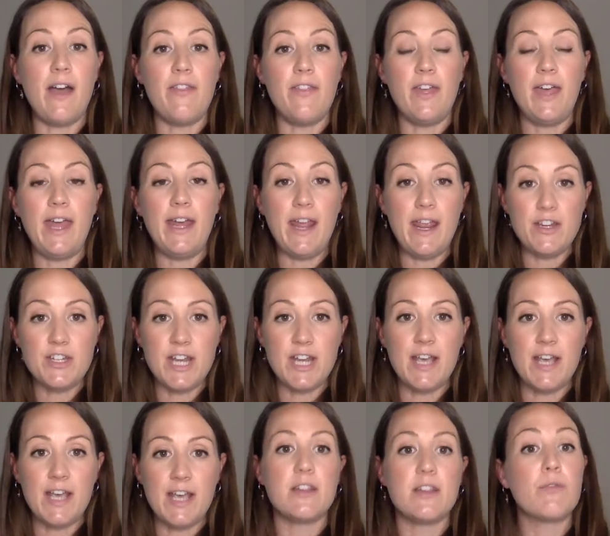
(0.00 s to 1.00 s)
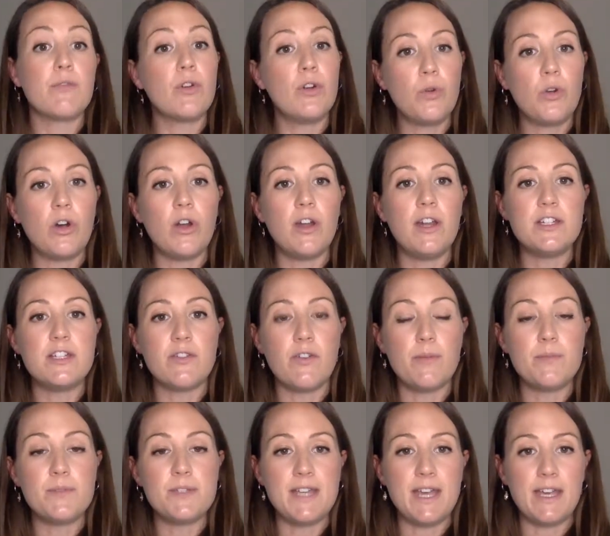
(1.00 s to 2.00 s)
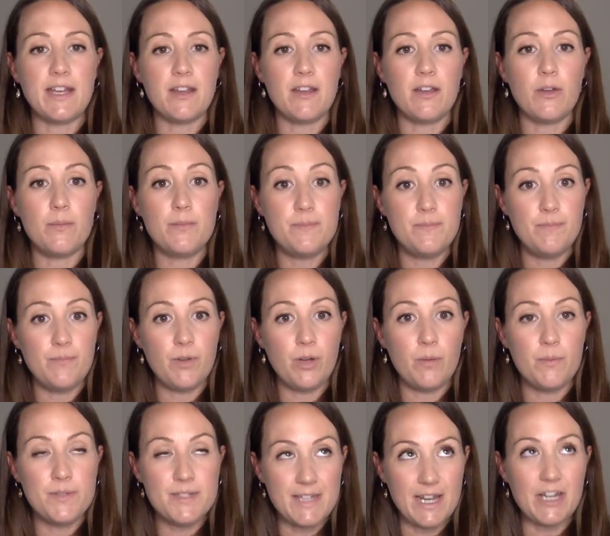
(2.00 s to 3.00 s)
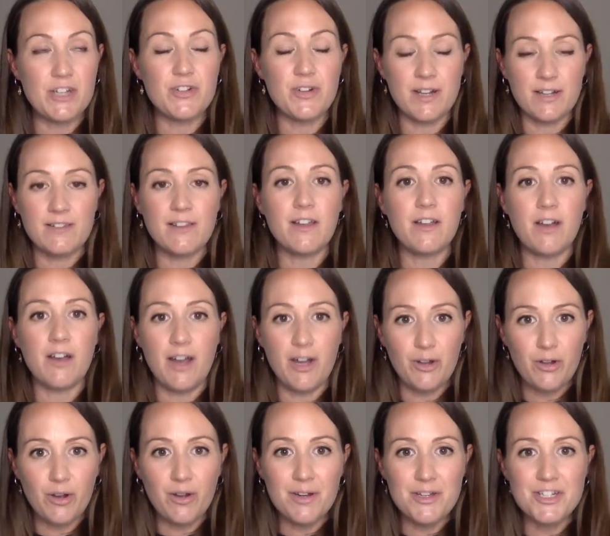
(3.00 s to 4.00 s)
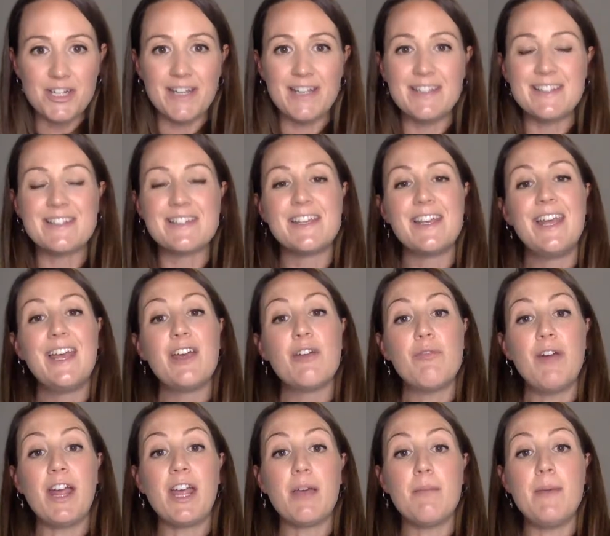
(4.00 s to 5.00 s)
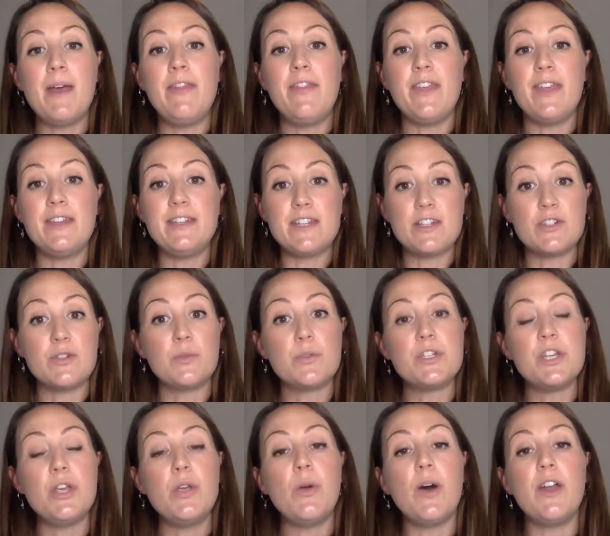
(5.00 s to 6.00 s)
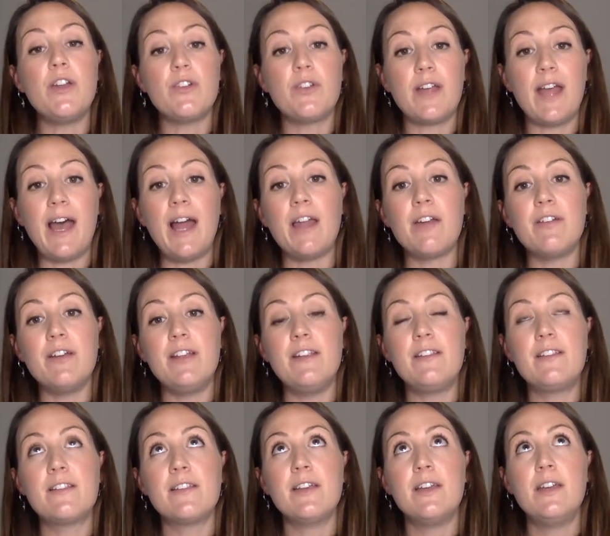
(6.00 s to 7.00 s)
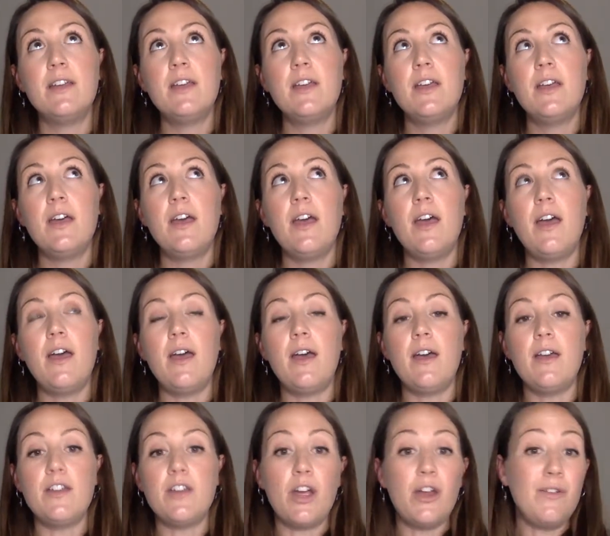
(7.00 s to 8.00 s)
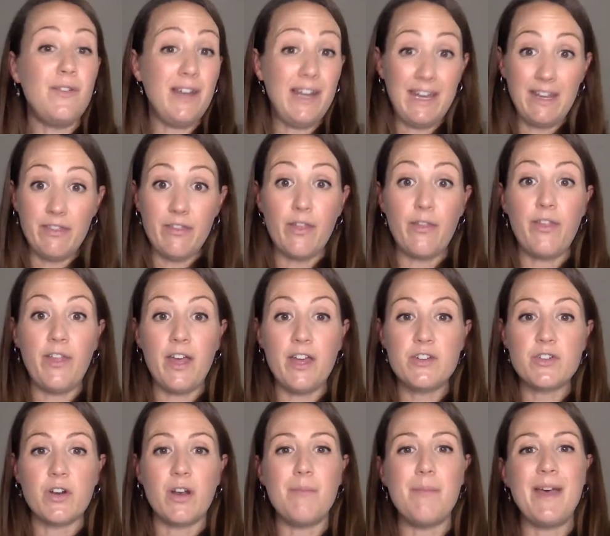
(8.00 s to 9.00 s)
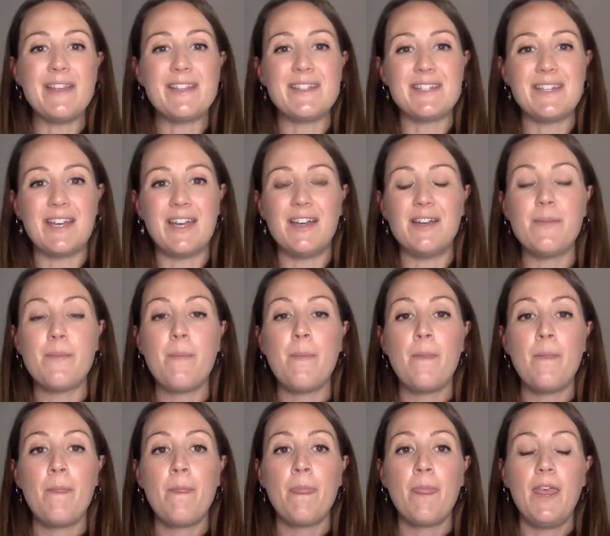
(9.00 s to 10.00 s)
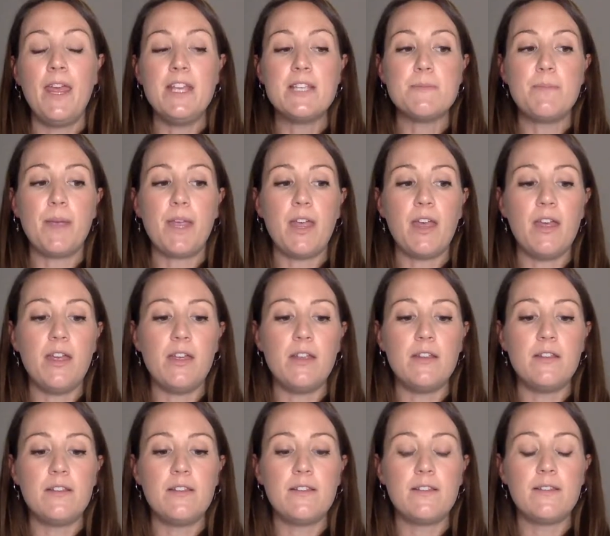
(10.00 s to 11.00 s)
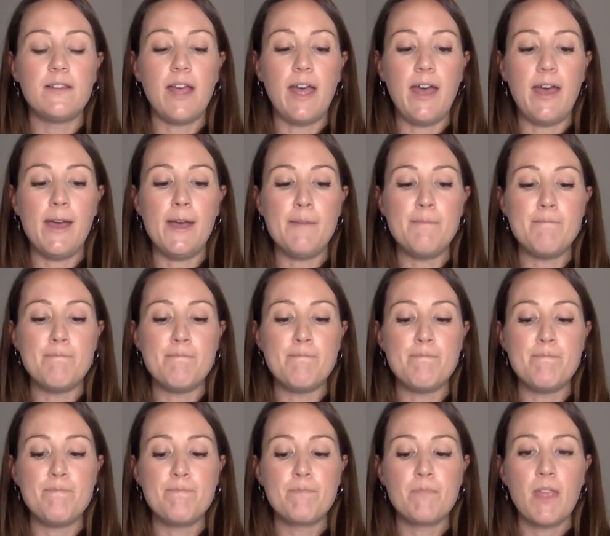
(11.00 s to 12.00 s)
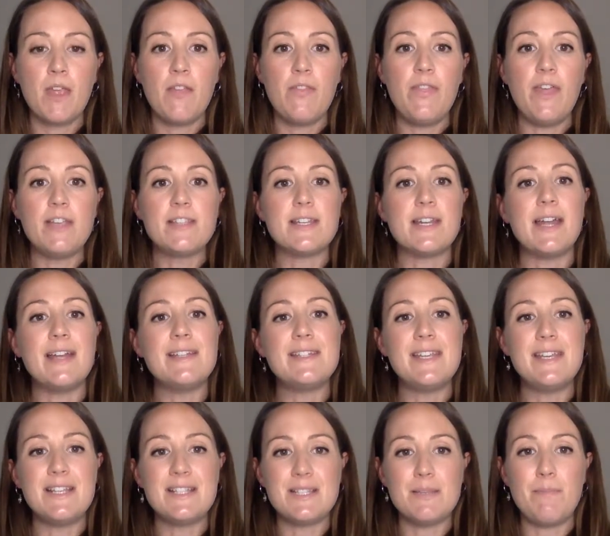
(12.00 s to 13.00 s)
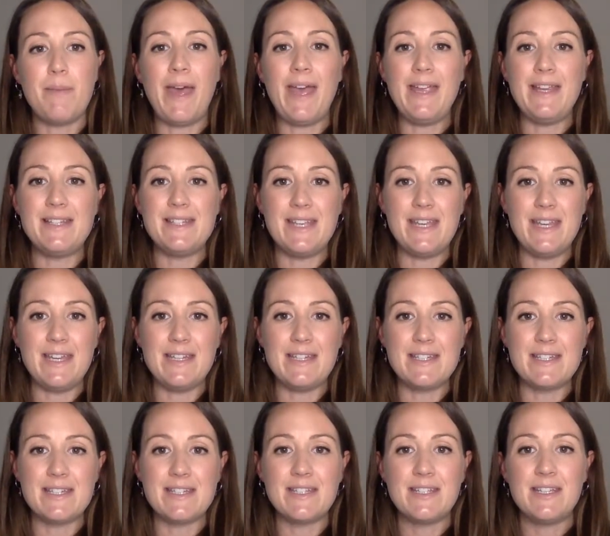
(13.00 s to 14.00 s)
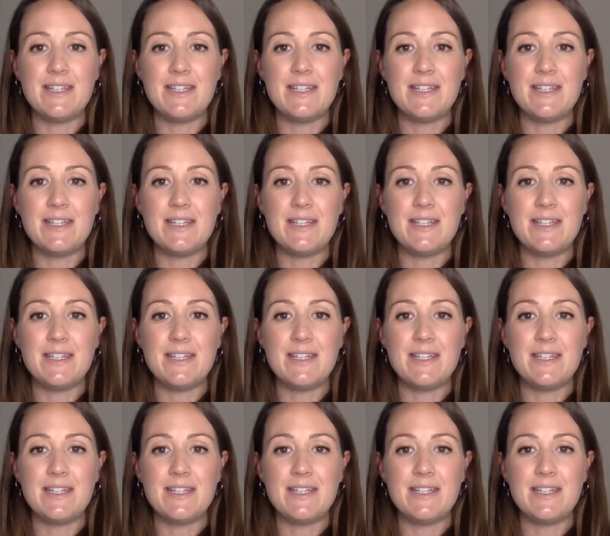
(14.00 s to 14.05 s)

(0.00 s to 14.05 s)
that the NHS and the Royal College of Obstet- Ob- Obstetrics and Gynecologists recommend the additional 200 calories uh, only in the third trimester is because um, there's an anticipated